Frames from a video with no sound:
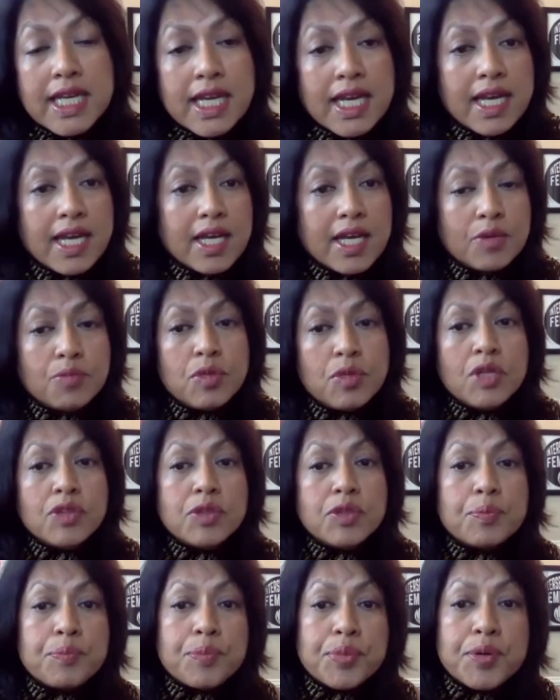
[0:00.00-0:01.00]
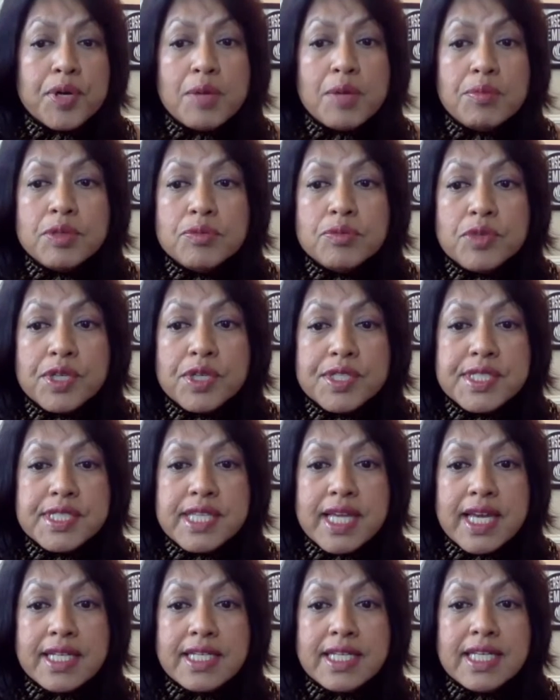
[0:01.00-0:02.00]
The problem was
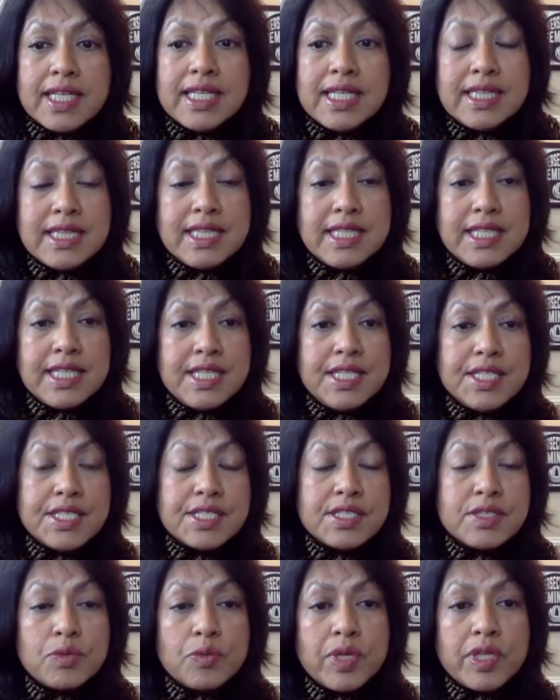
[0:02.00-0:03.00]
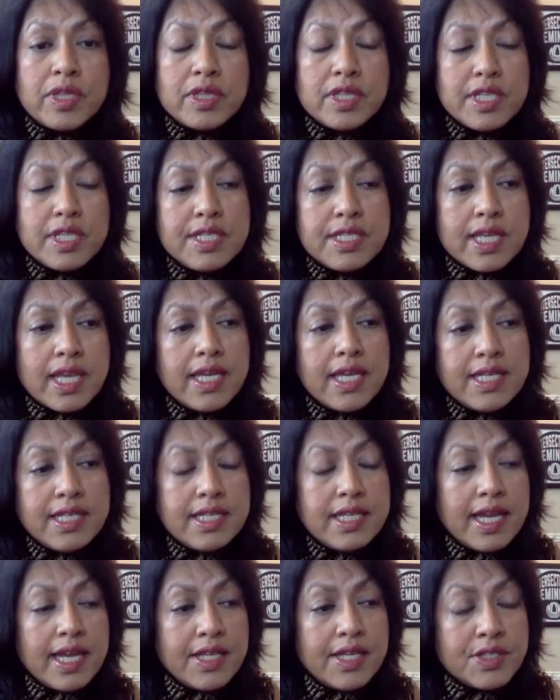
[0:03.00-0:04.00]
that these
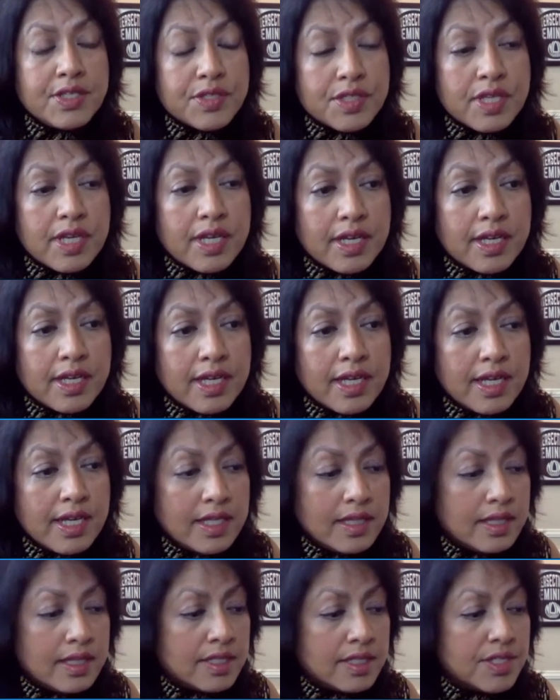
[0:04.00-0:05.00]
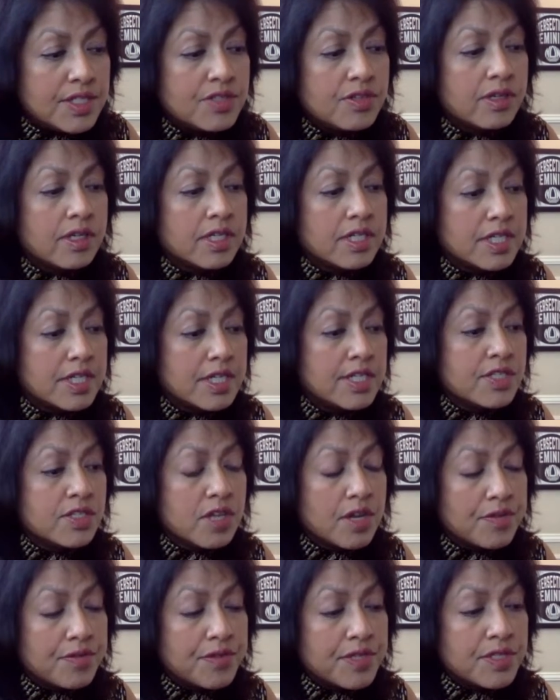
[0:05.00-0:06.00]
ADAs in the district attorney's
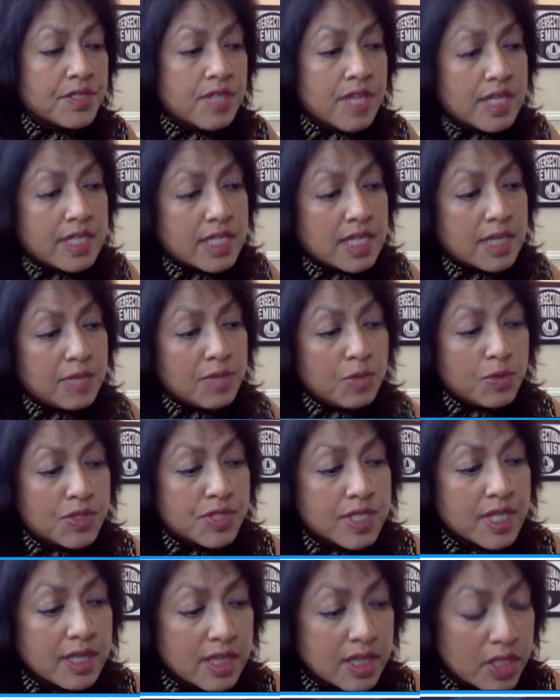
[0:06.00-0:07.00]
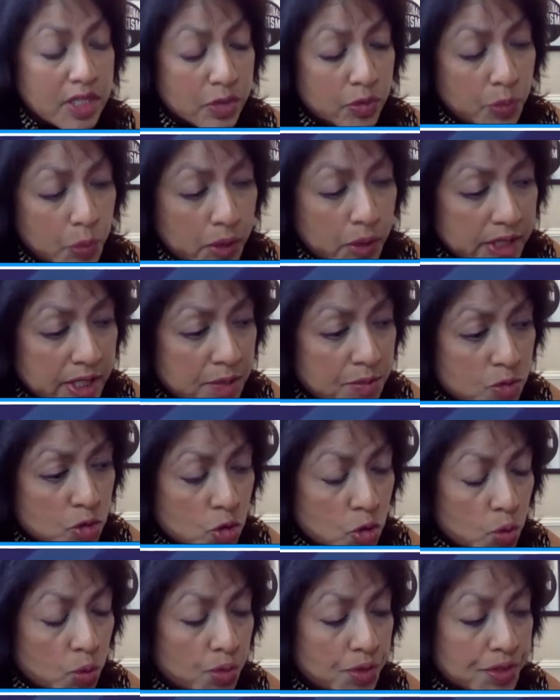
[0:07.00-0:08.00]
office, that time it was Seth Williams,
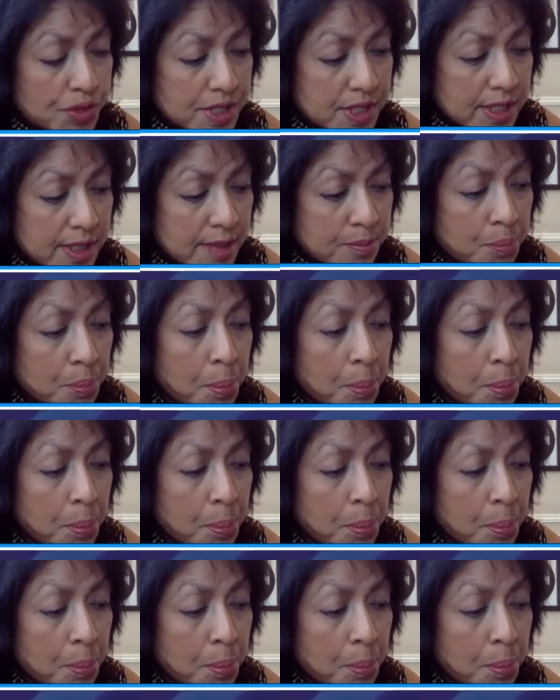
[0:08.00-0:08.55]
who was the